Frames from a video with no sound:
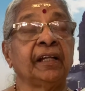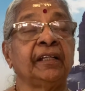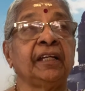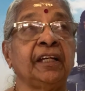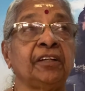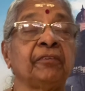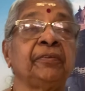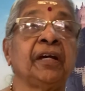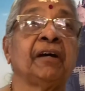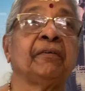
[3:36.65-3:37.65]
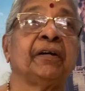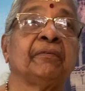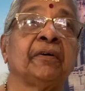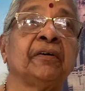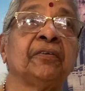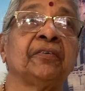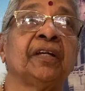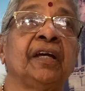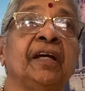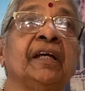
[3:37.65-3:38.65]
the need of the hour was
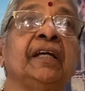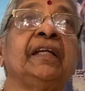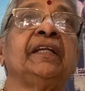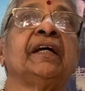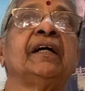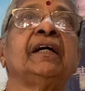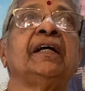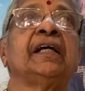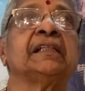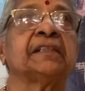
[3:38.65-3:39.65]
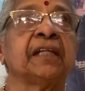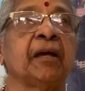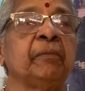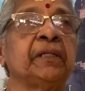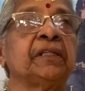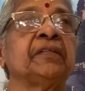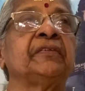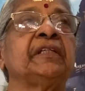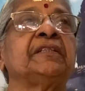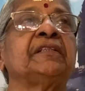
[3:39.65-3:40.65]
India
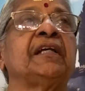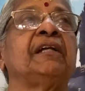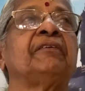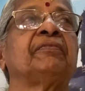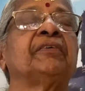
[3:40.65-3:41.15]
establishes itself